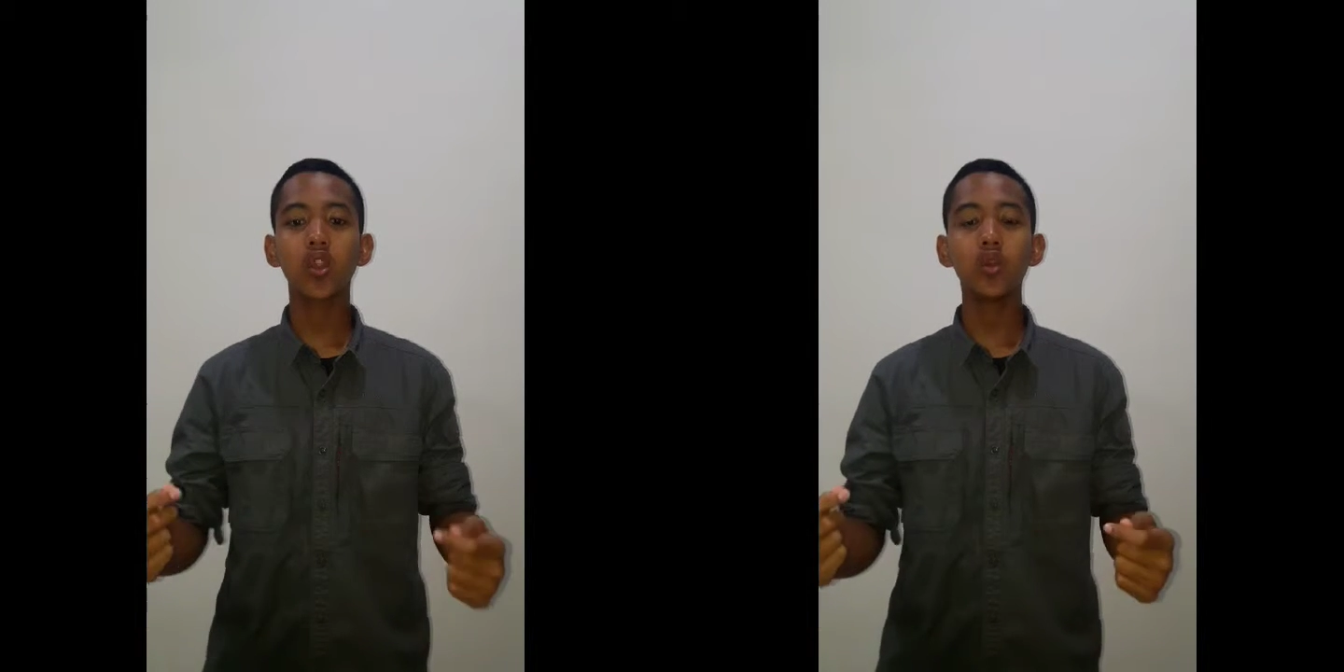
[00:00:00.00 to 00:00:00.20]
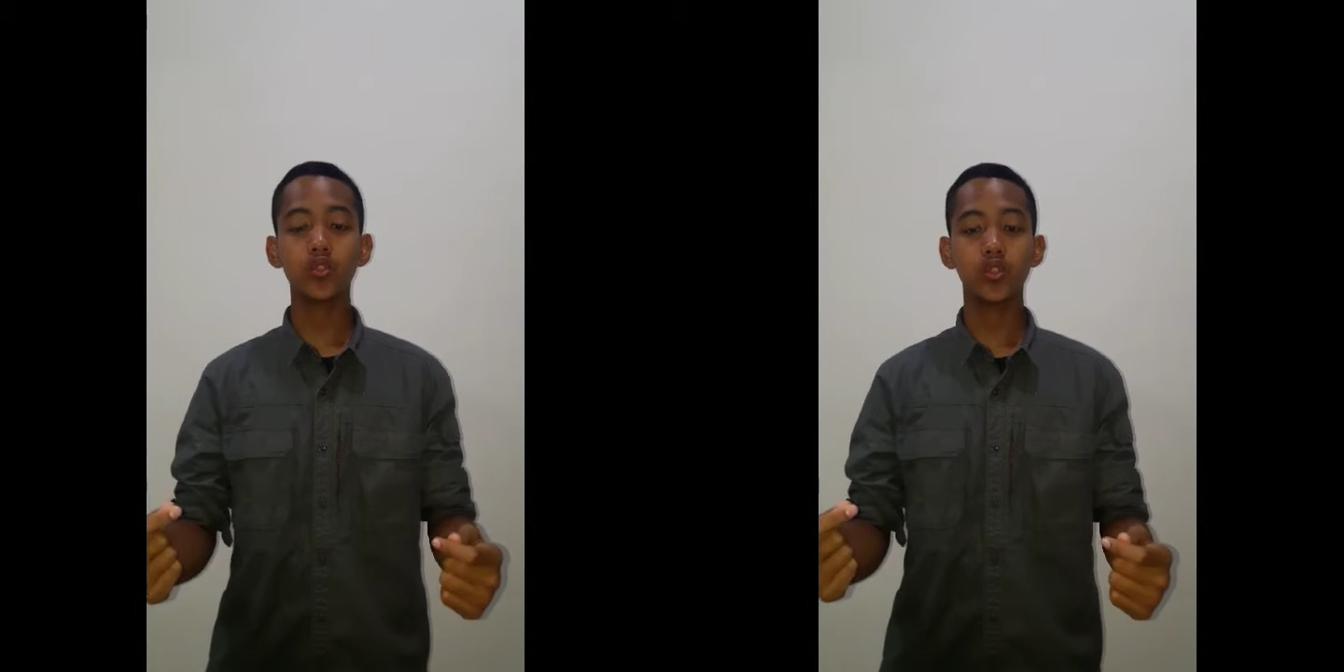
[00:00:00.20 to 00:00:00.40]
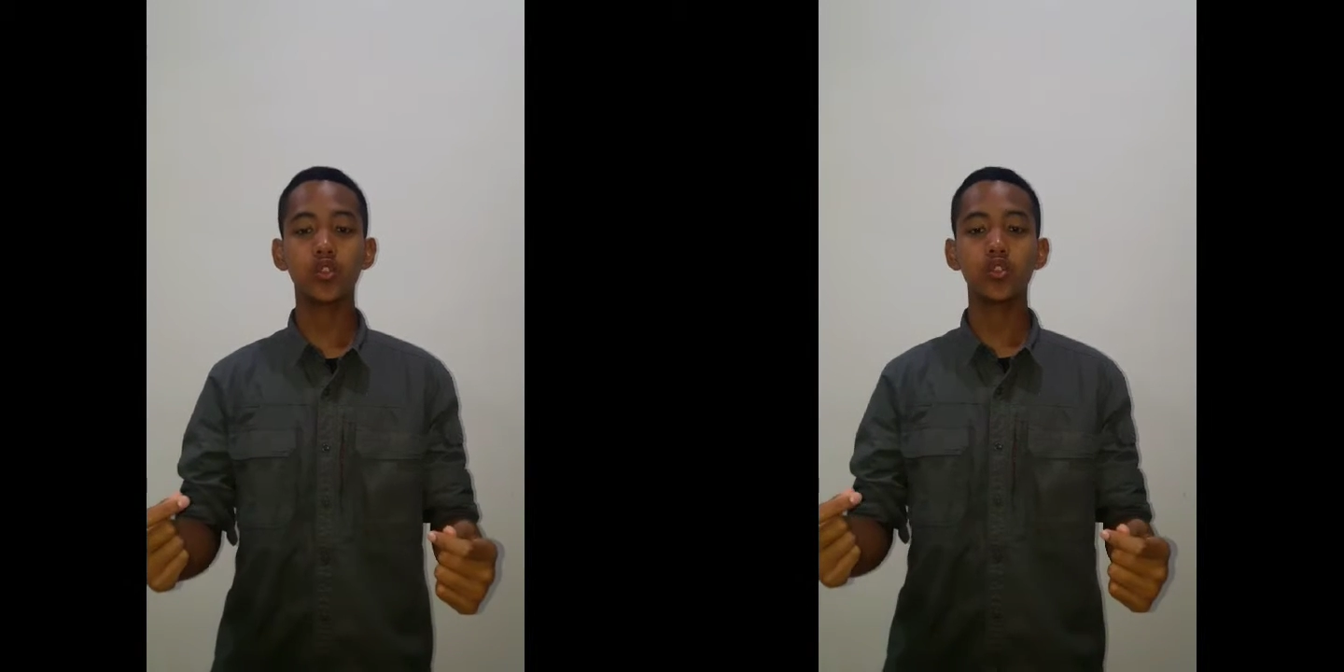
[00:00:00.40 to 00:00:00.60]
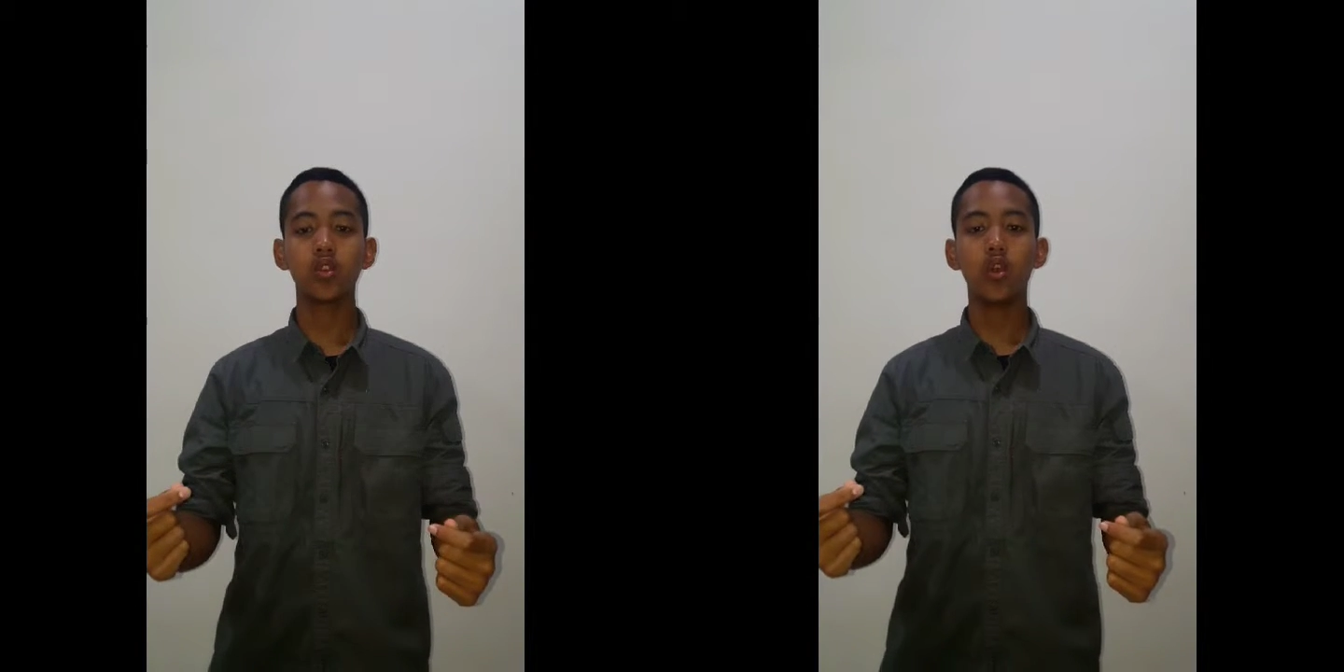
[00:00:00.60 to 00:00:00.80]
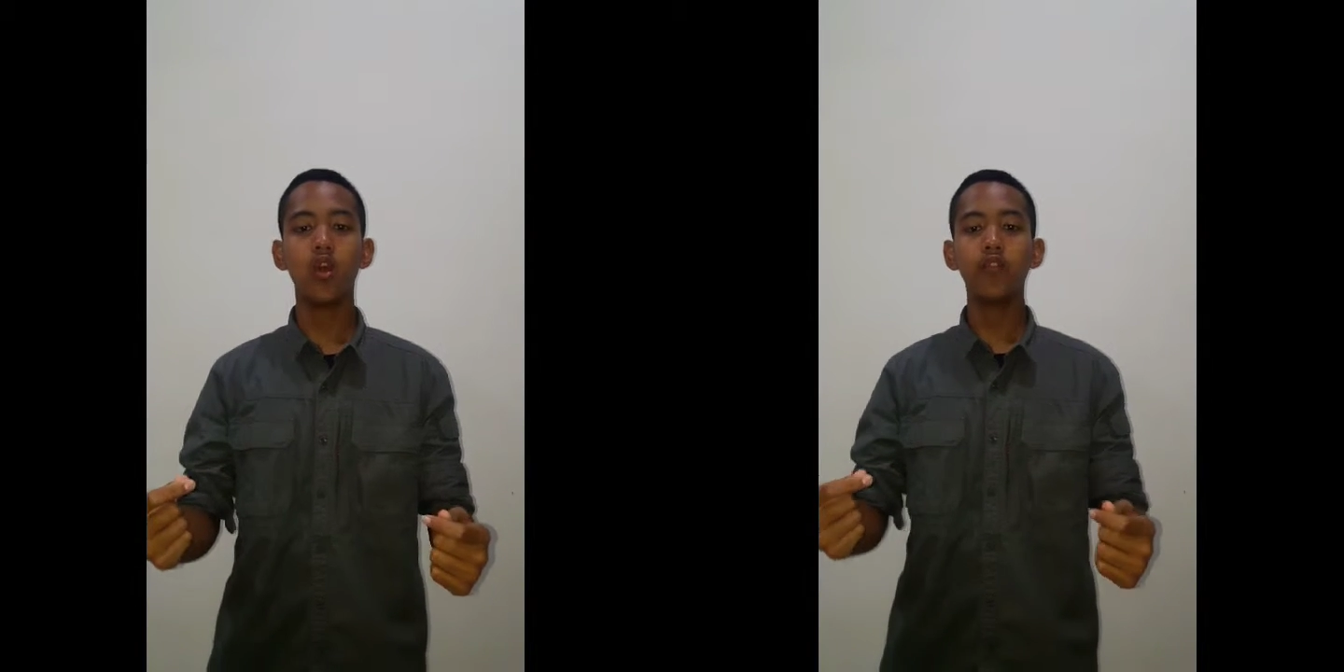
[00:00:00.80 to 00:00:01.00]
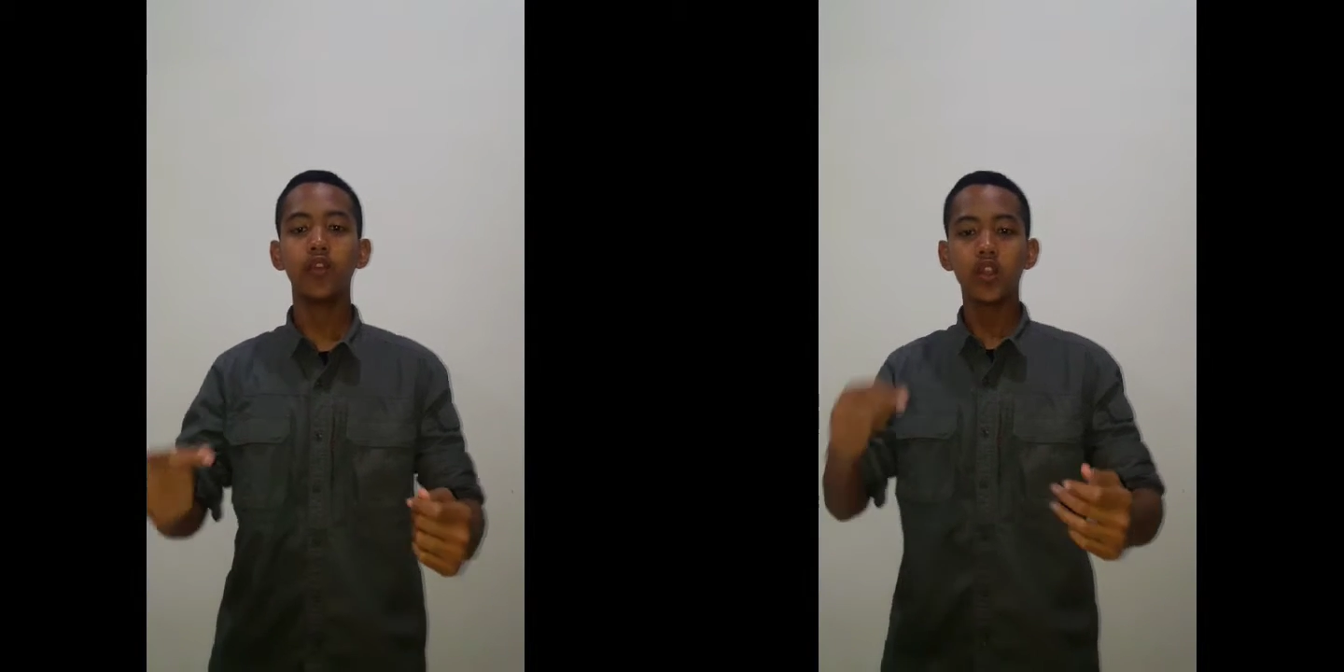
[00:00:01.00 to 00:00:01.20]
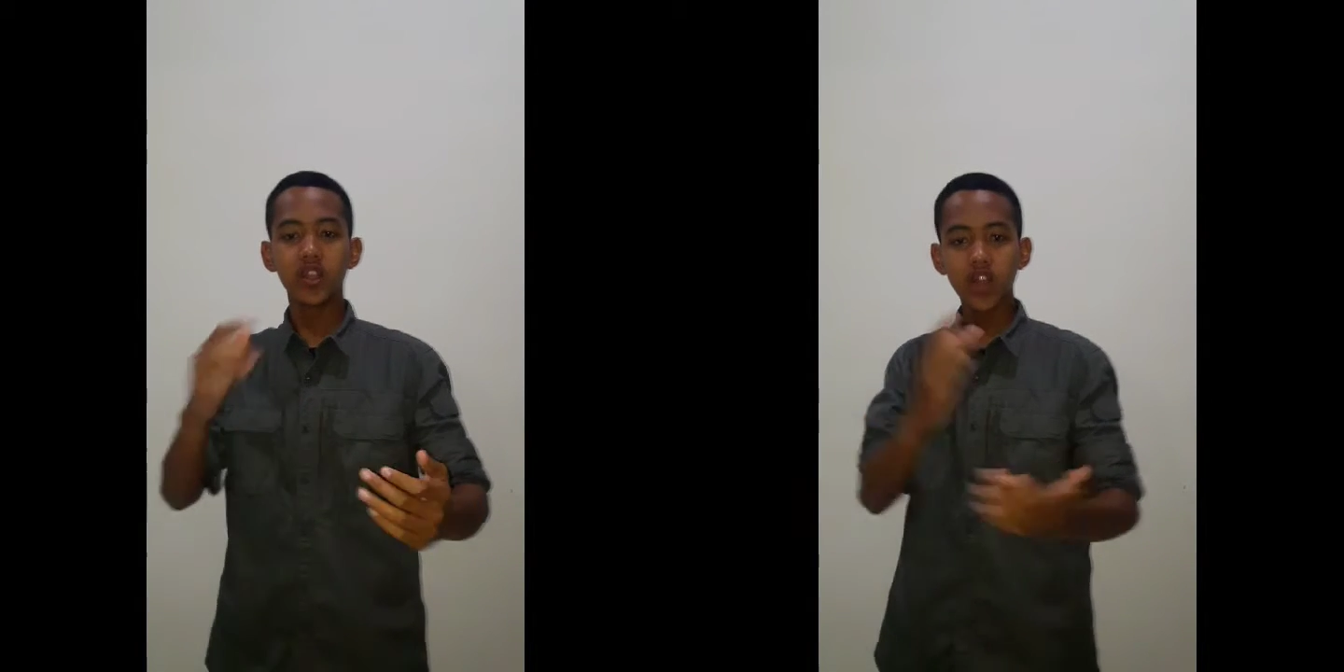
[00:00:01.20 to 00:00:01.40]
clouds of